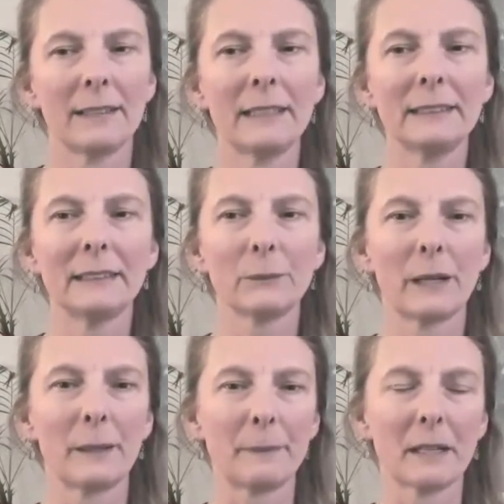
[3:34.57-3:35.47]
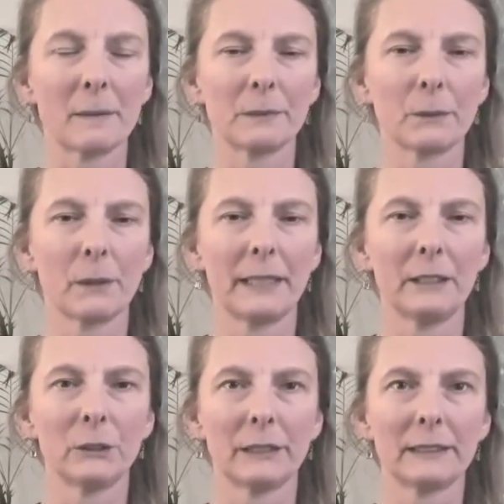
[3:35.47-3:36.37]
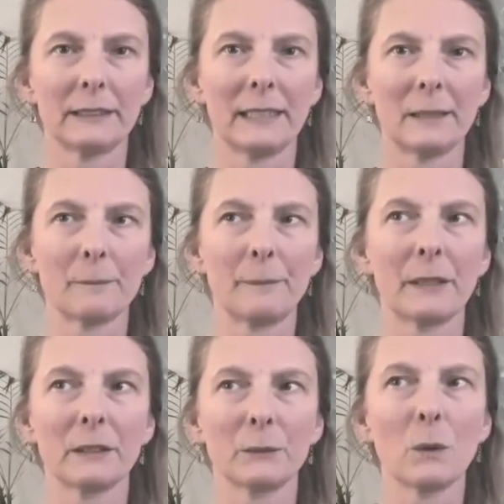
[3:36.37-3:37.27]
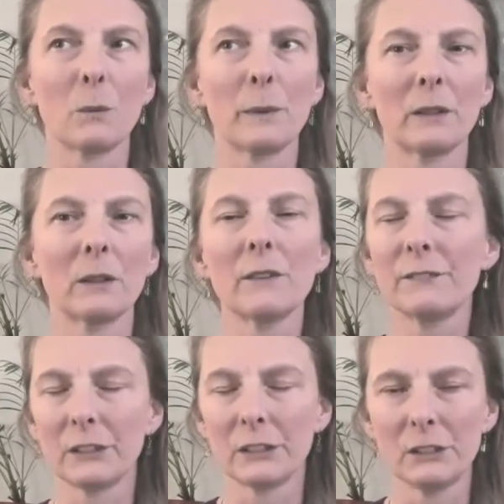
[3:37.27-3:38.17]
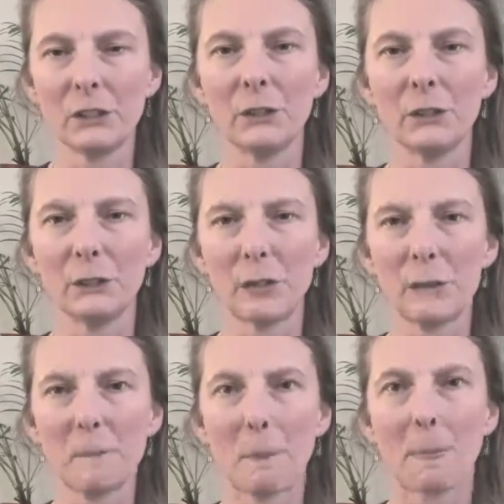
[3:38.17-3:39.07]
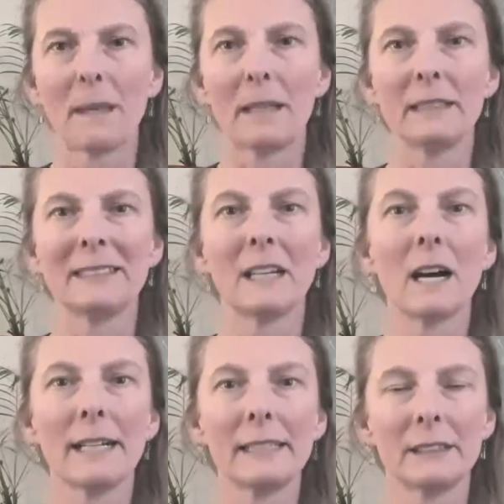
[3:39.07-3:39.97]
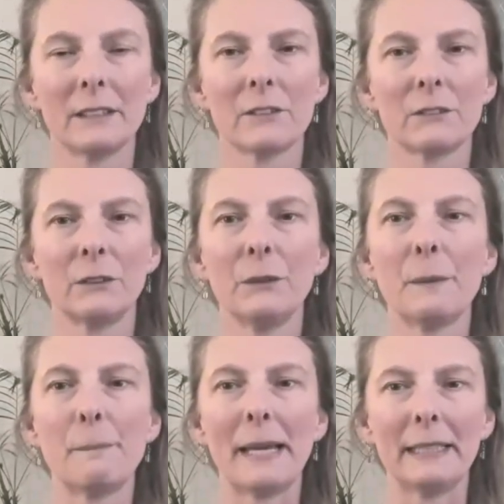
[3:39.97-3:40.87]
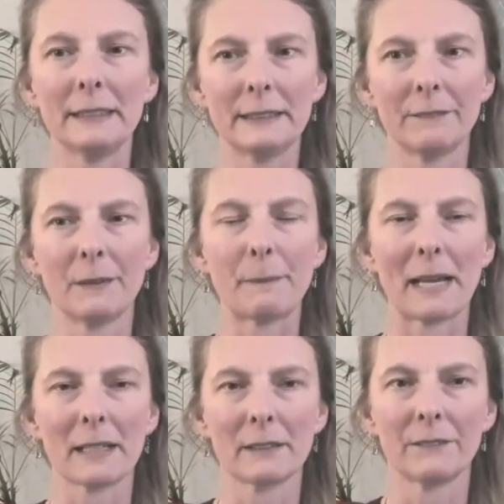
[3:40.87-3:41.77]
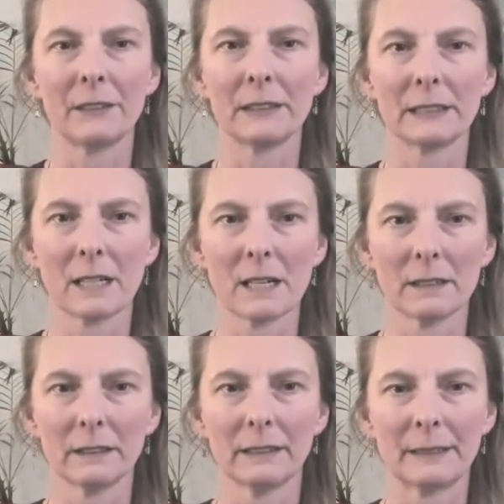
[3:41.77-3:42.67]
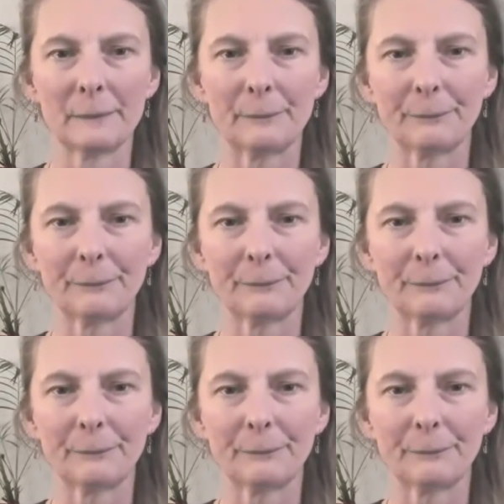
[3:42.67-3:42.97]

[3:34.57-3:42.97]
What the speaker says: And this is where it becomes quite interesting, because what we'll often do is tighten through the base of the back of the skull.